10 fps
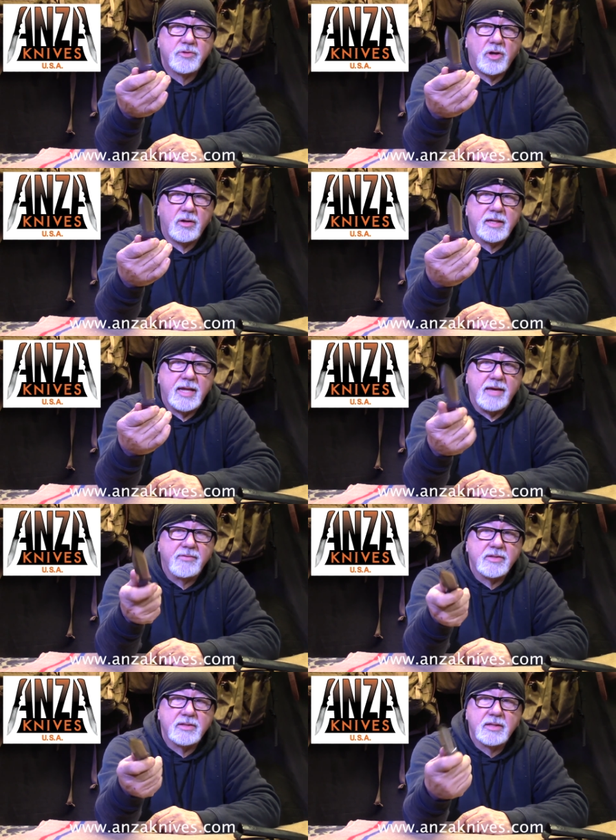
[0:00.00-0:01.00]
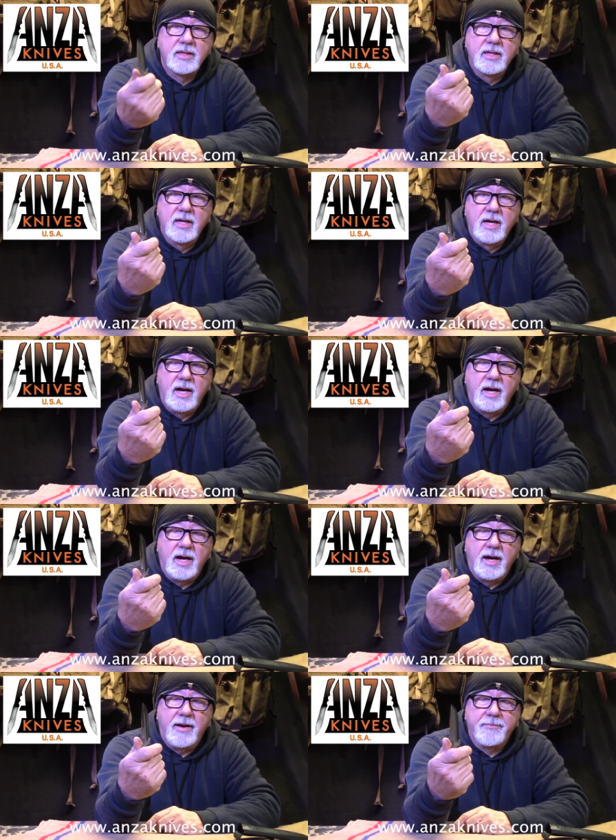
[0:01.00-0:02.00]
Charlie Davis,
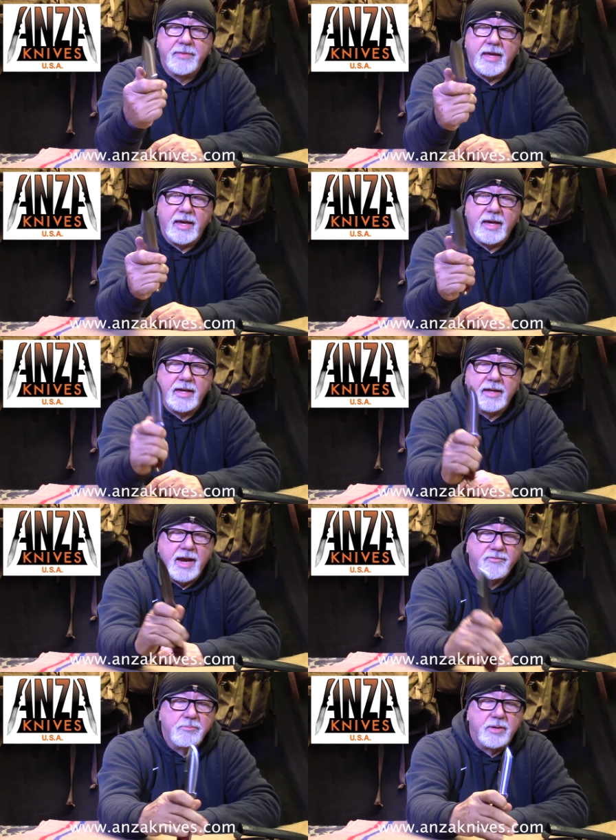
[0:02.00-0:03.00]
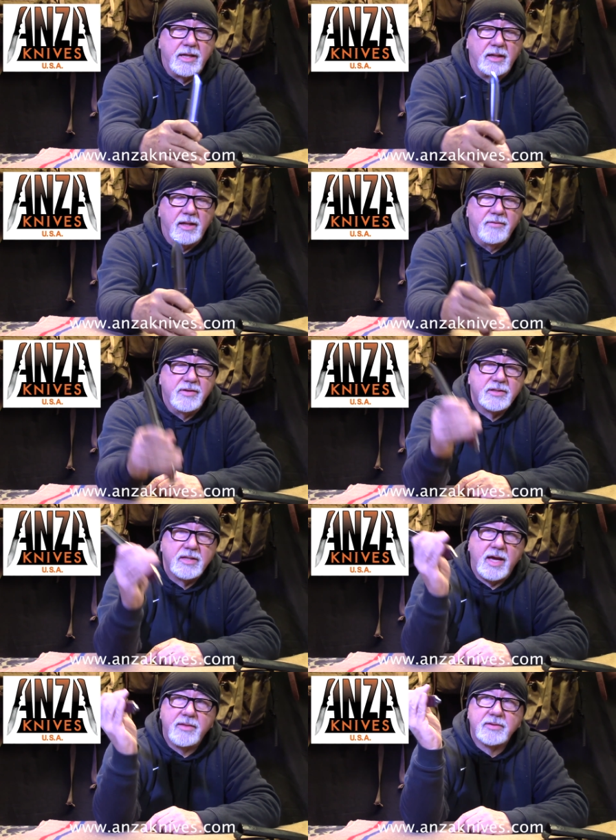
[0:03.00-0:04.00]
um, and everybody loved this
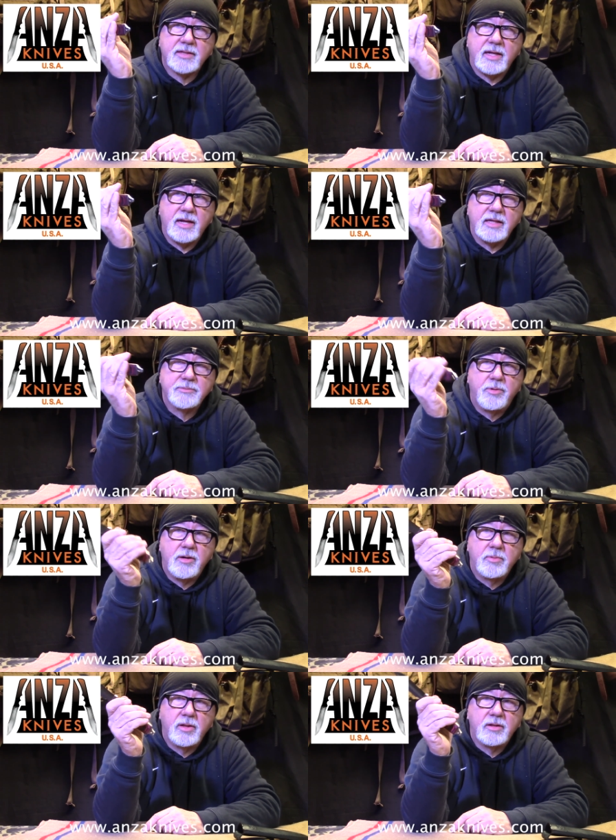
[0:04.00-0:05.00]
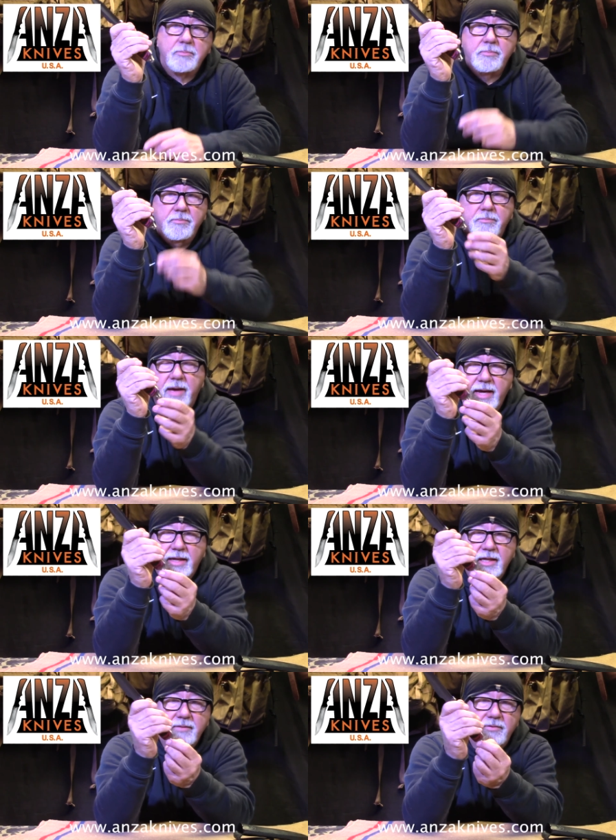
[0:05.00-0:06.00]
knife. It's got a nice pommel on the back
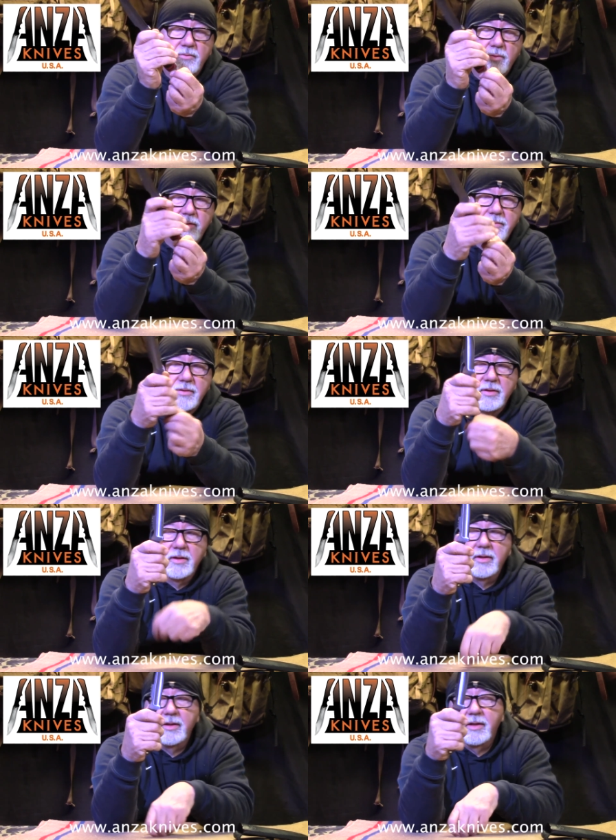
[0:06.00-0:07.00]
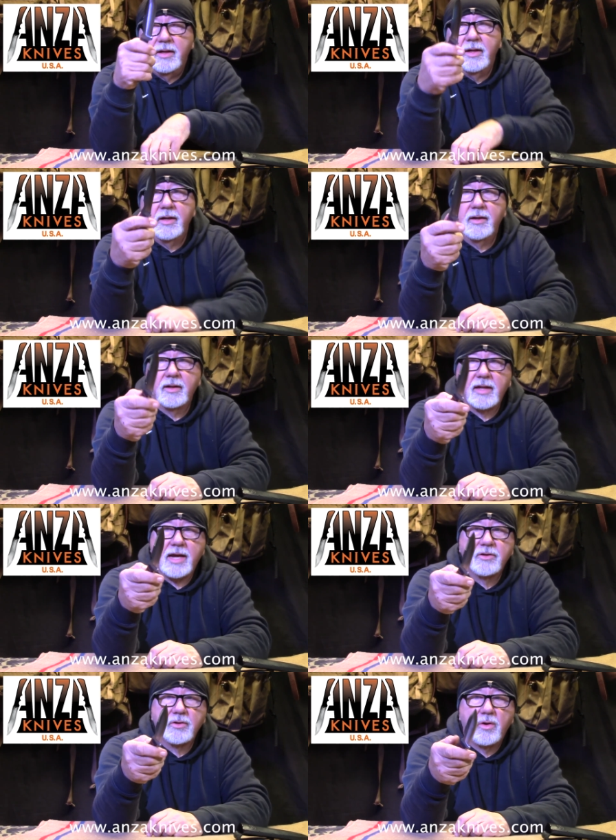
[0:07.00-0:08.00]
end of it with uh, a
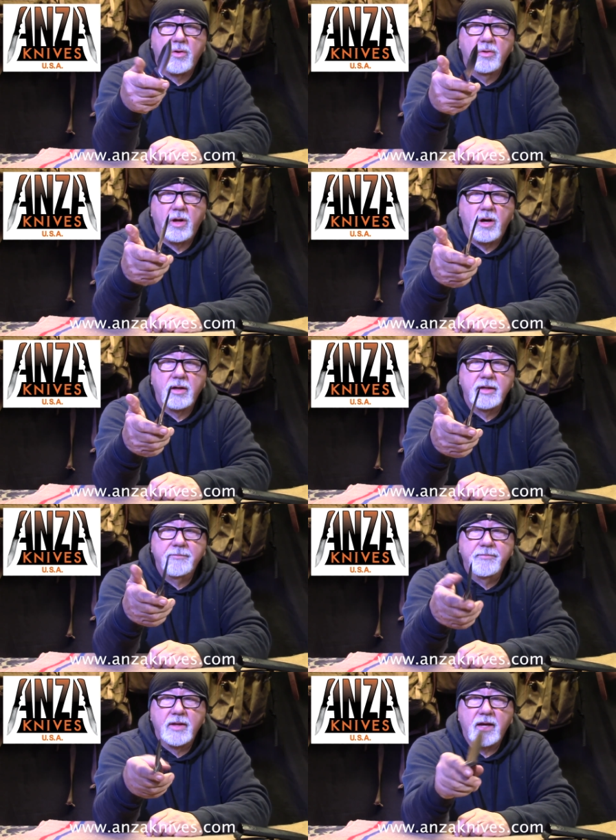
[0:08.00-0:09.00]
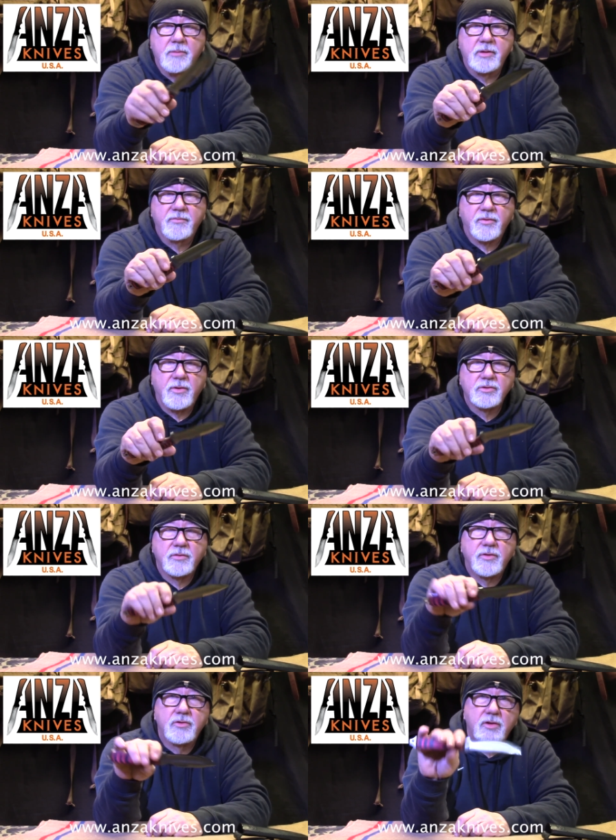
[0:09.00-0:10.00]
lanyard hole on it. I mean, for those
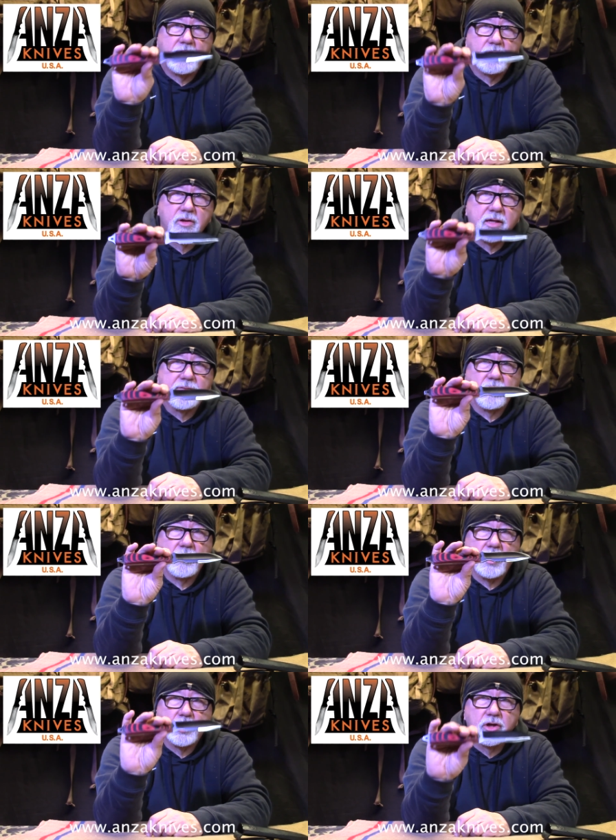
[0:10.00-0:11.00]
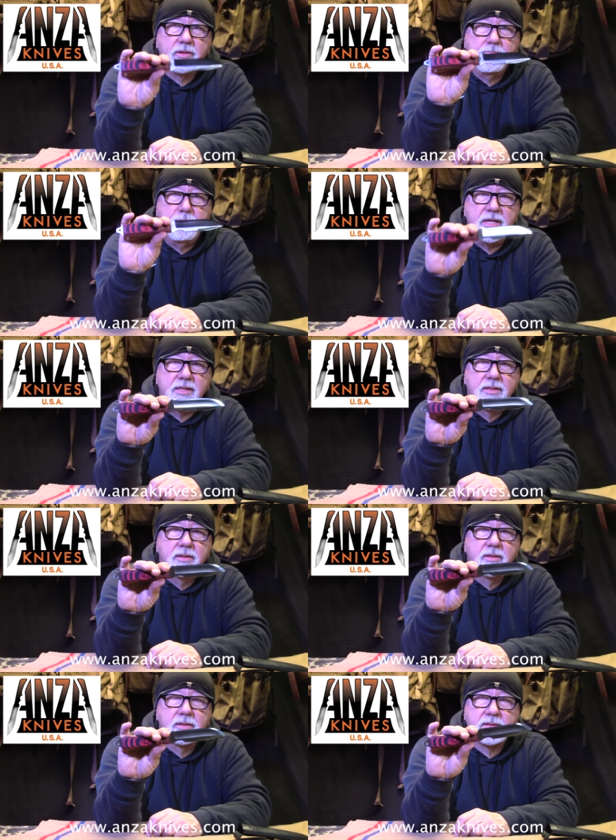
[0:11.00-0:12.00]
of you that are looking for a good
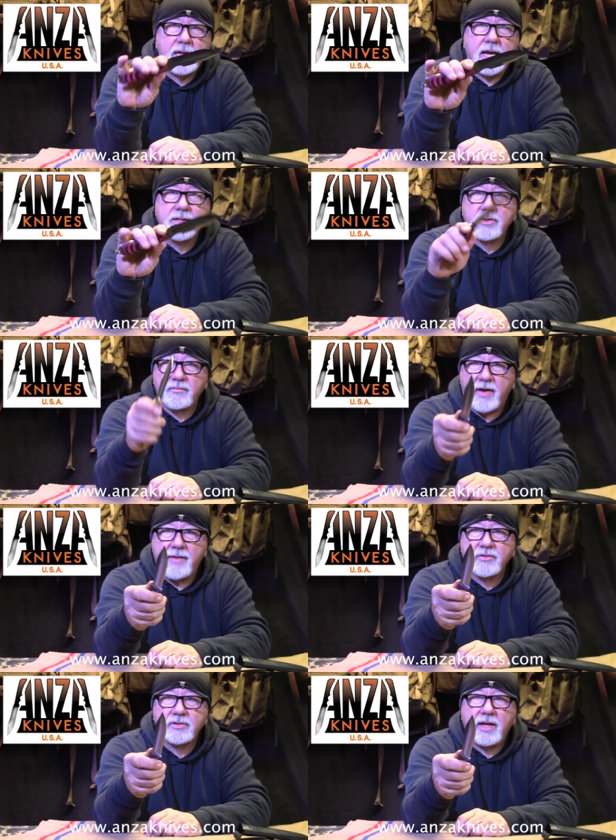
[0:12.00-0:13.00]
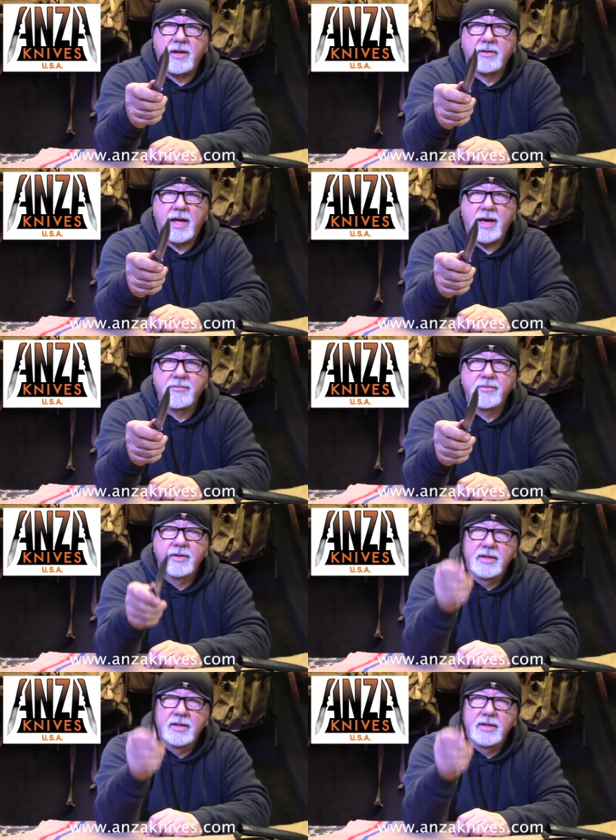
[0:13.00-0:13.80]
mid-size survival style knife,